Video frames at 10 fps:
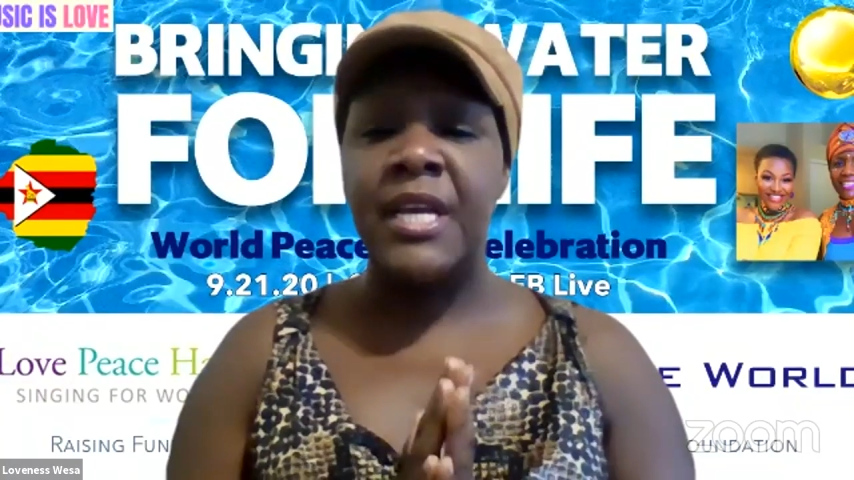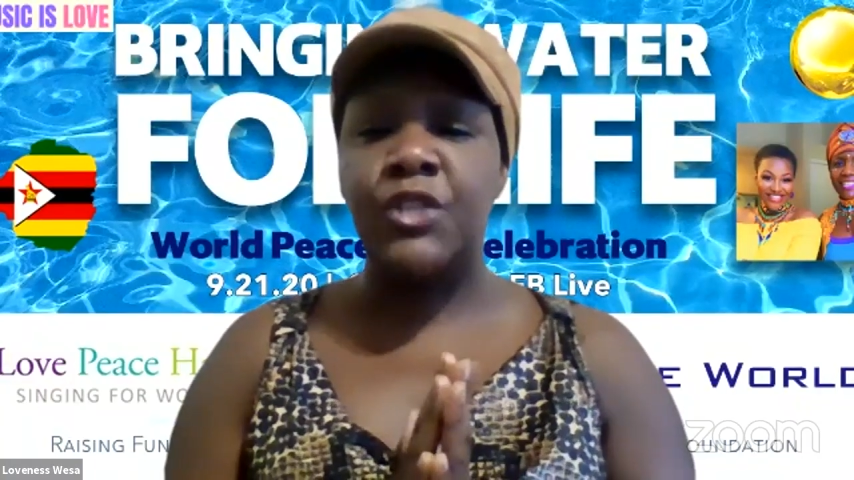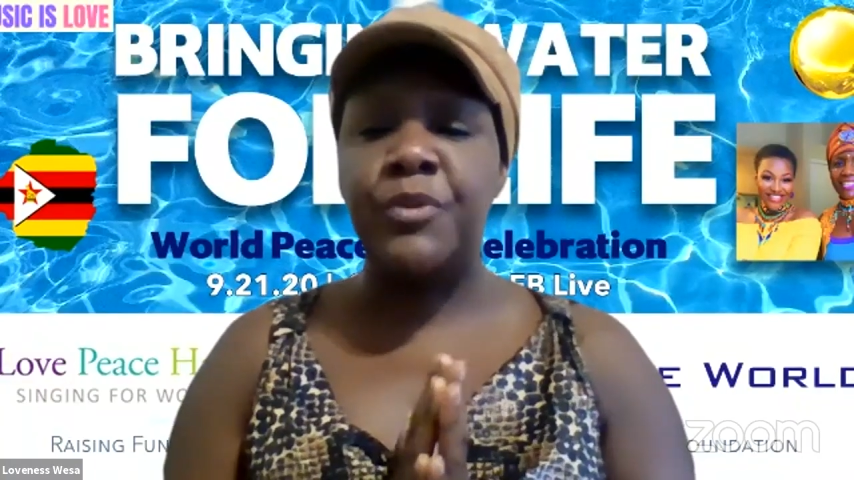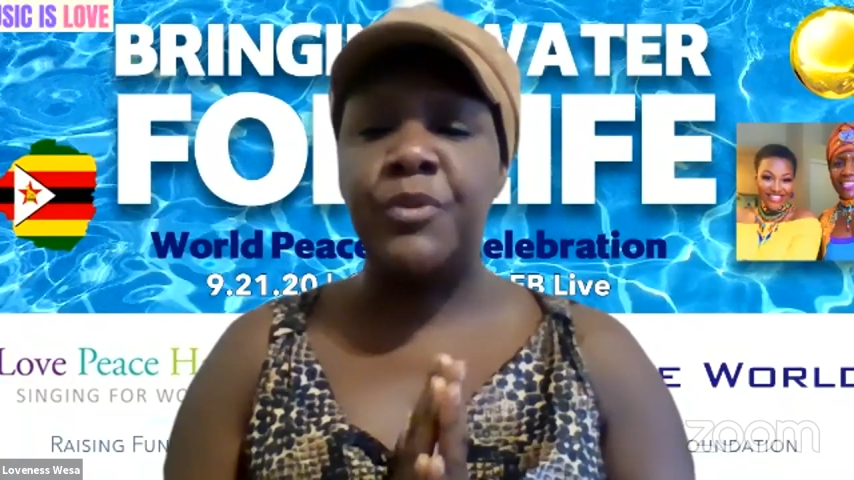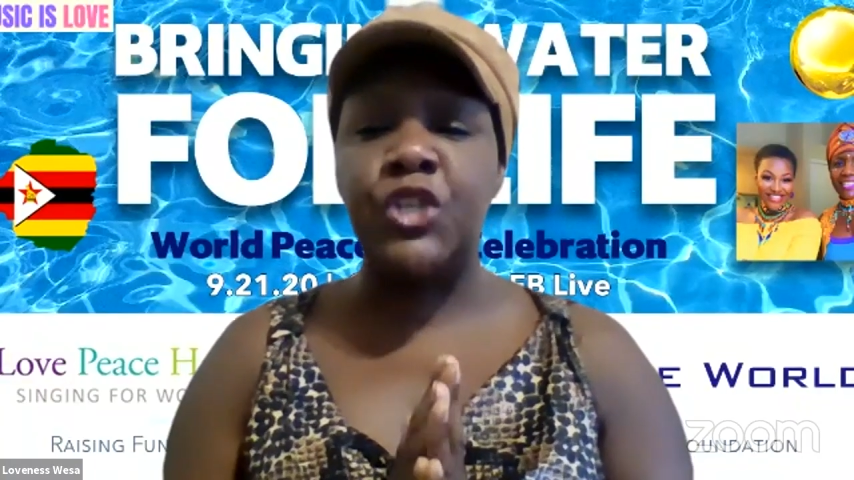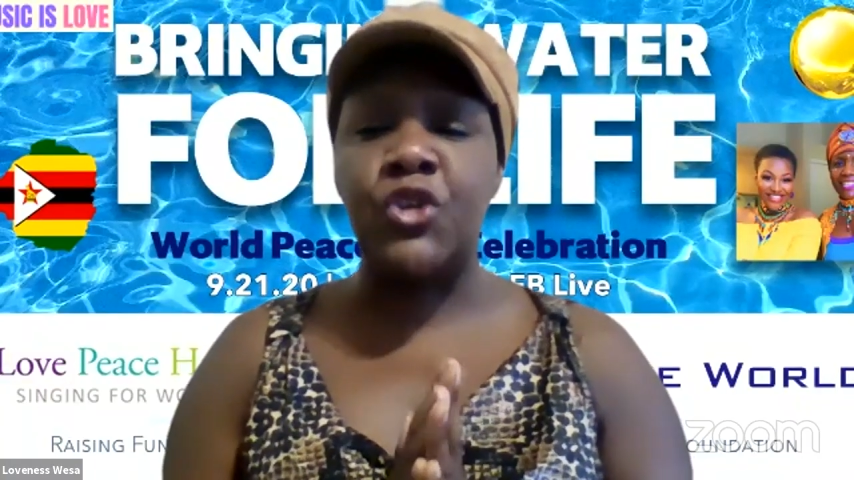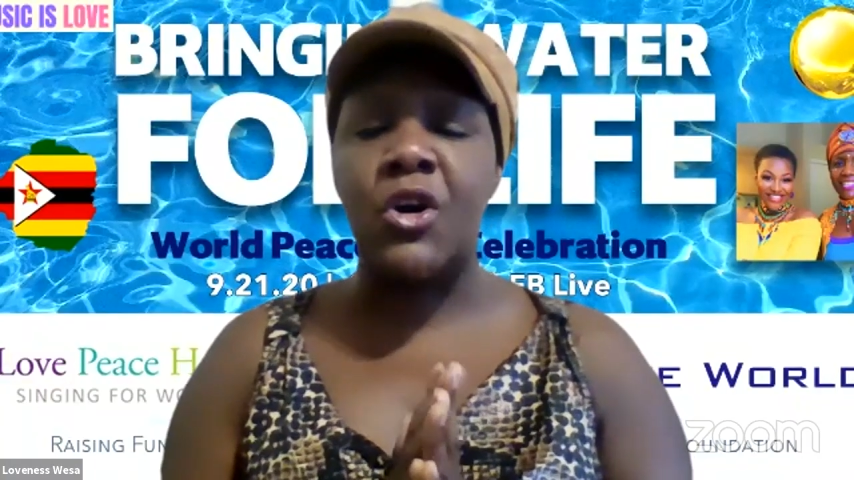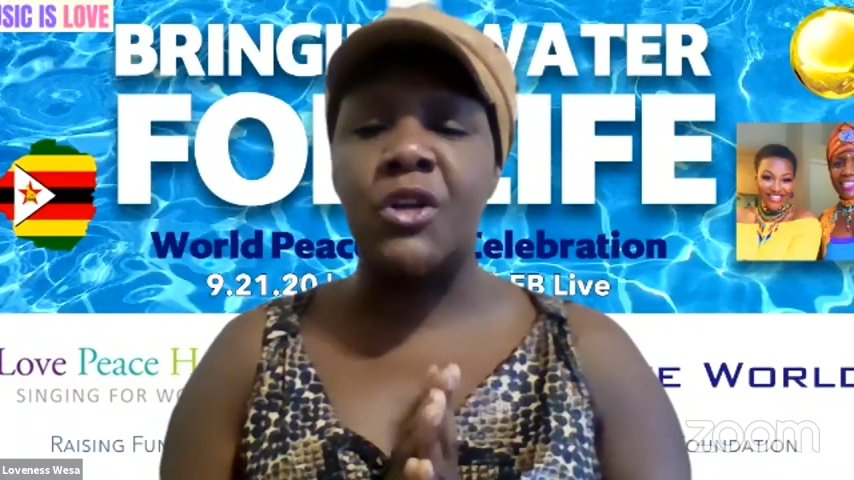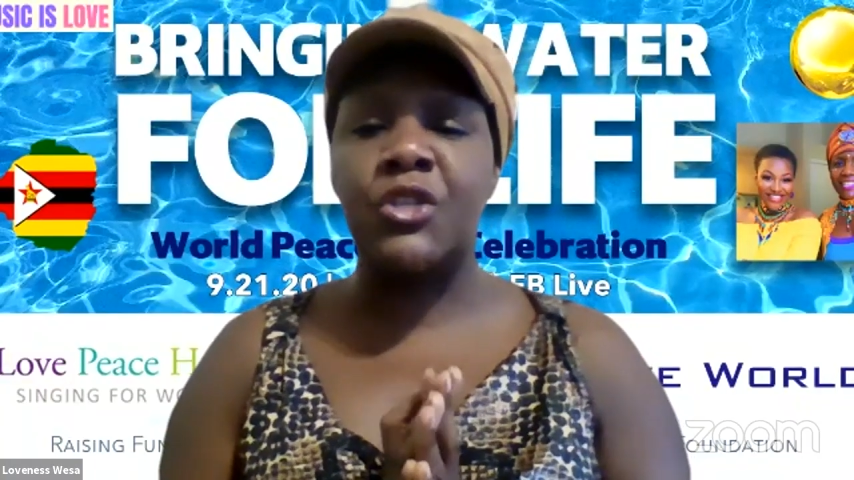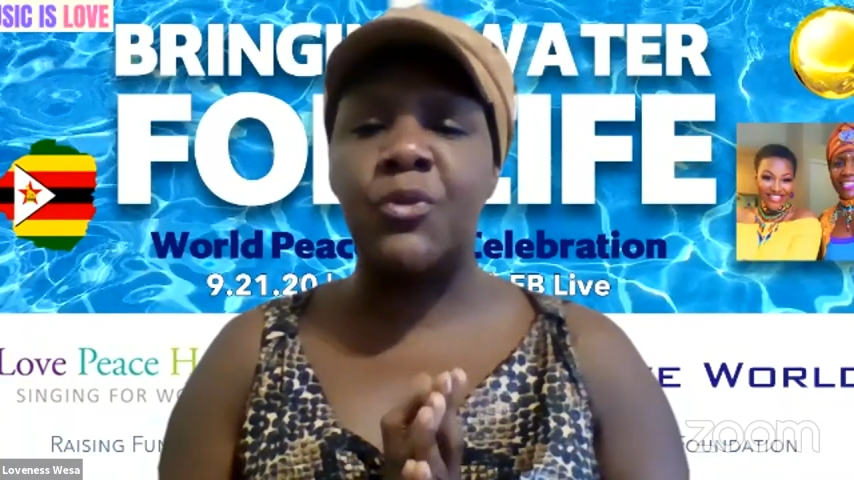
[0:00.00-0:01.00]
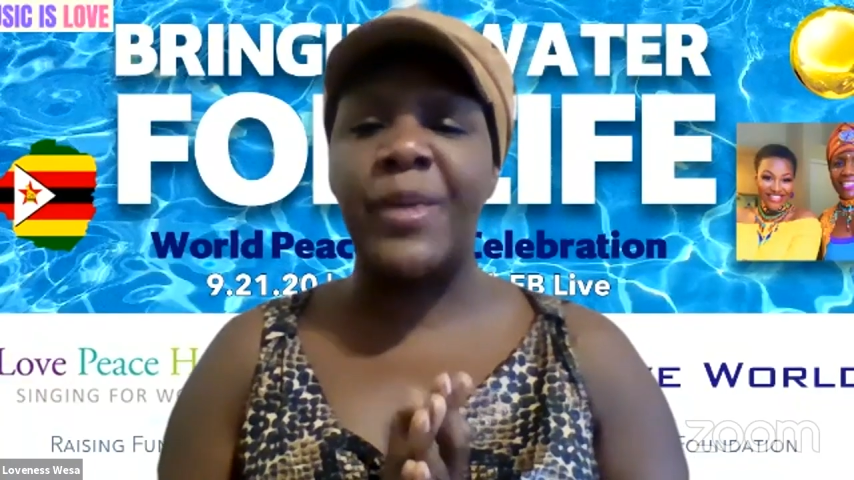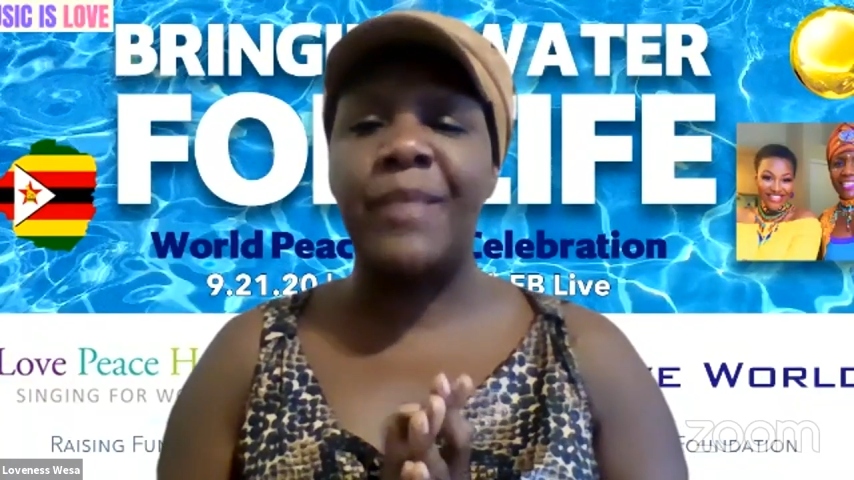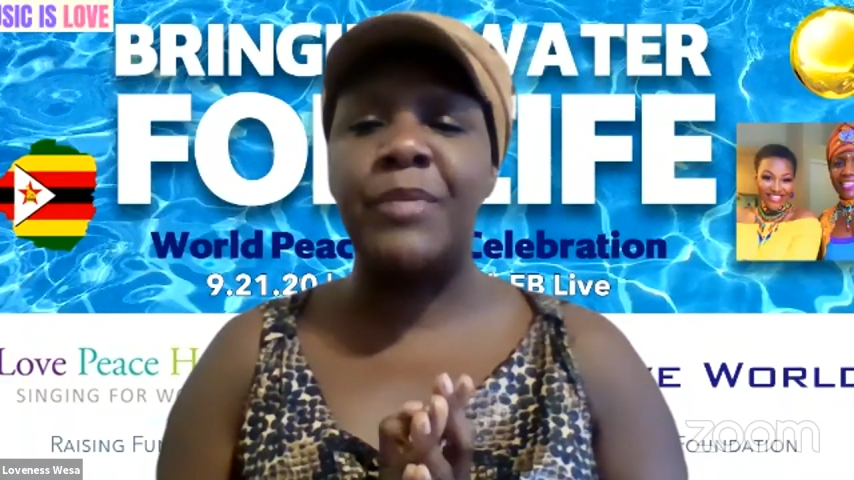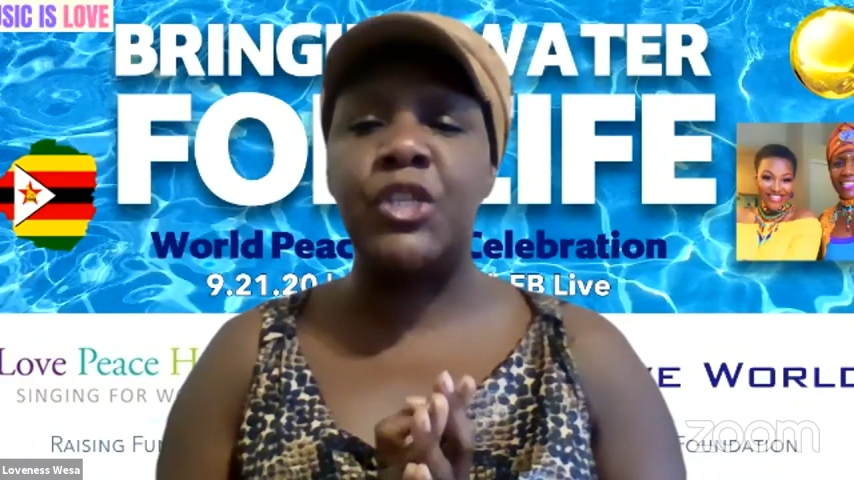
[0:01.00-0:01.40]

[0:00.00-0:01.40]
to be strong, so we can be